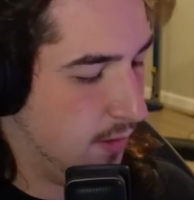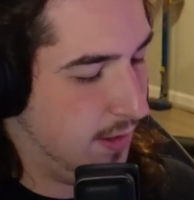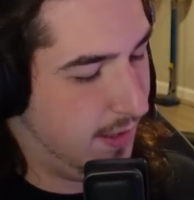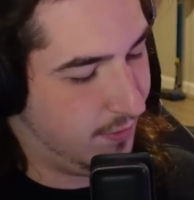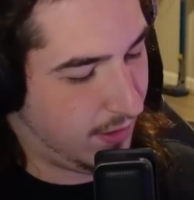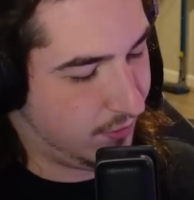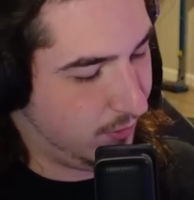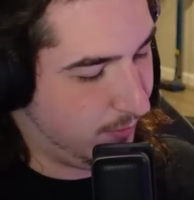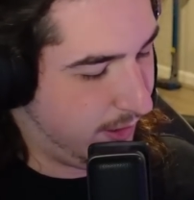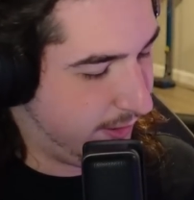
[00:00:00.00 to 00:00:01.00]
He's actually
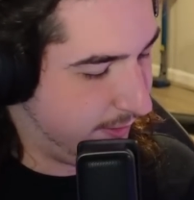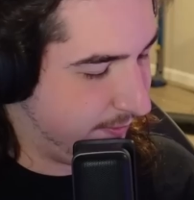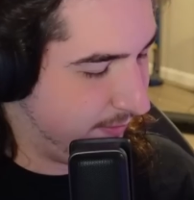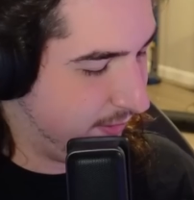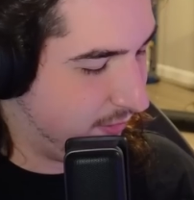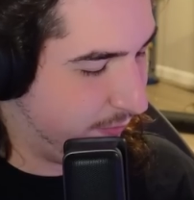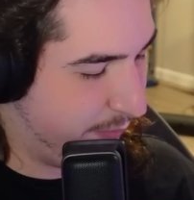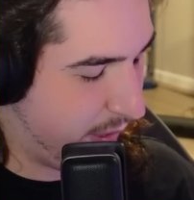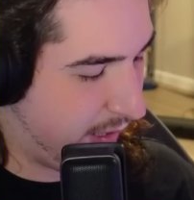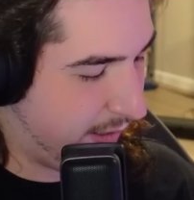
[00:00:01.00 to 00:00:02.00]
waiting. This is
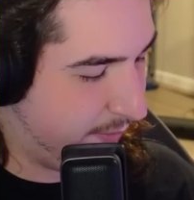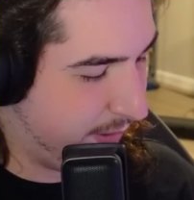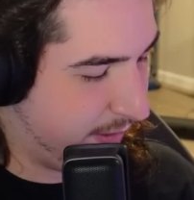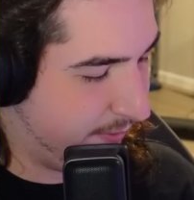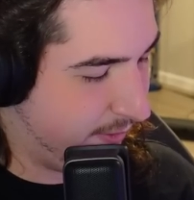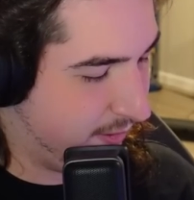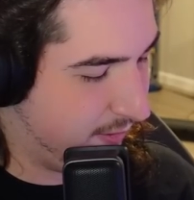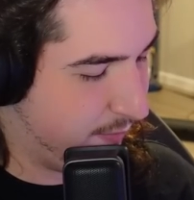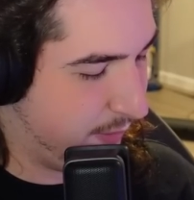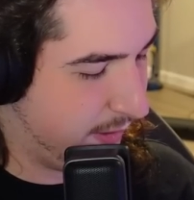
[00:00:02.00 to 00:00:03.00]
bad, man.
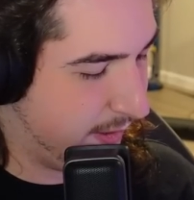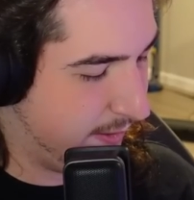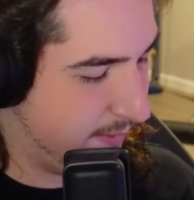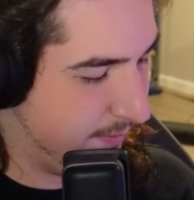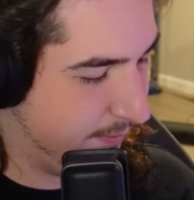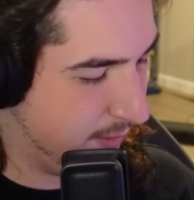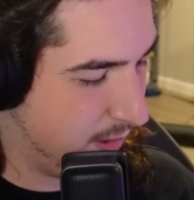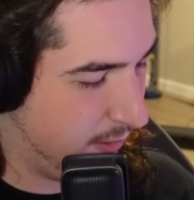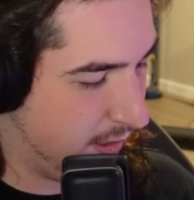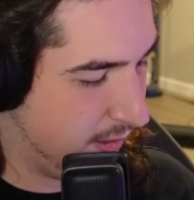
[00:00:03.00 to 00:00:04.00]
This is bad.
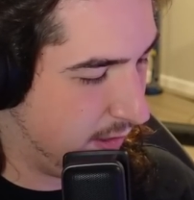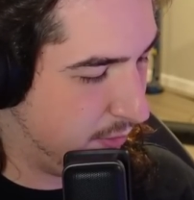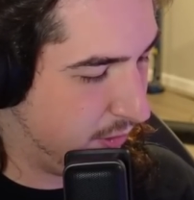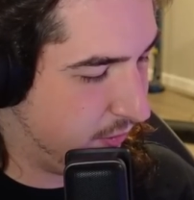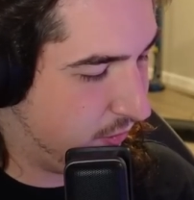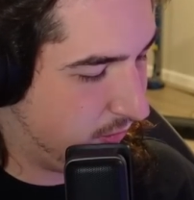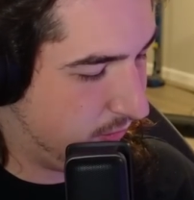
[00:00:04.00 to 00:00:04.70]
Okay, I can combo this.